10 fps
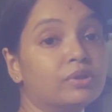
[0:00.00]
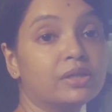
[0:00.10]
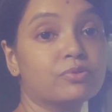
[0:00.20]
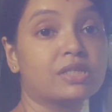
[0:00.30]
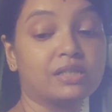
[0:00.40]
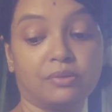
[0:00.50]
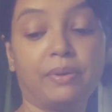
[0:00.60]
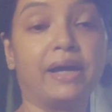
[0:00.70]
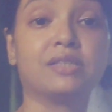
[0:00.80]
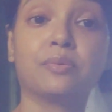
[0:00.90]
are using the
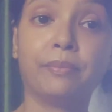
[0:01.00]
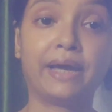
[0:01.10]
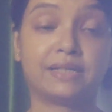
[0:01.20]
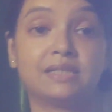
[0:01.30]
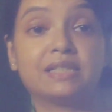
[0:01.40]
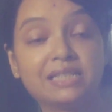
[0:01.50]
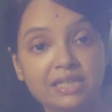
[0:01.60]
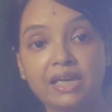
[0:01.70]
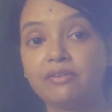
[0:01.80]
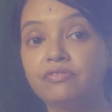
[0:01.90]
bags is
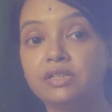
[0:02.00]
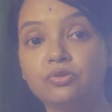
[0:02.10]
getting heavy